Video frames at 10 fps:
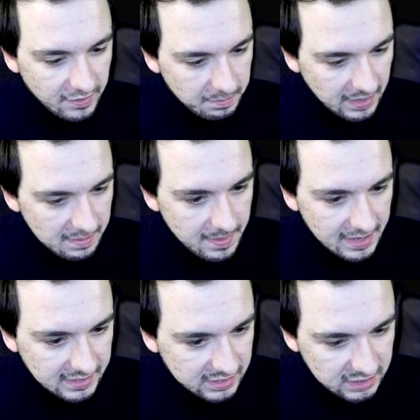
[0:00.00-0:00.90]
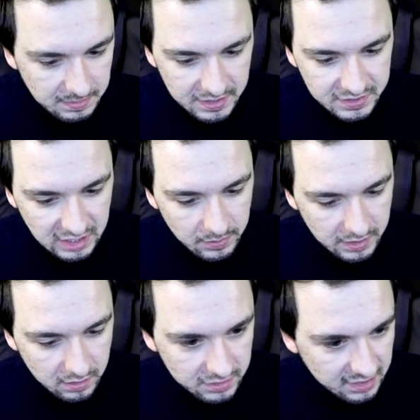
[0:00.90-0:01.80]
if I play it back, this is basically what
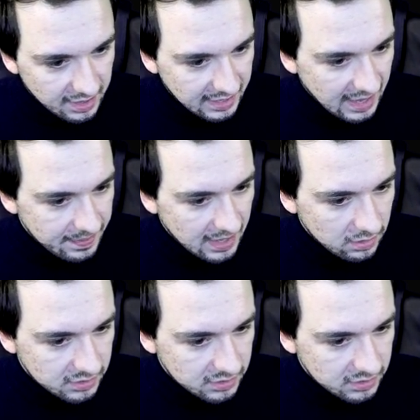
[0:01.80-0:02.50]
it looks like, and that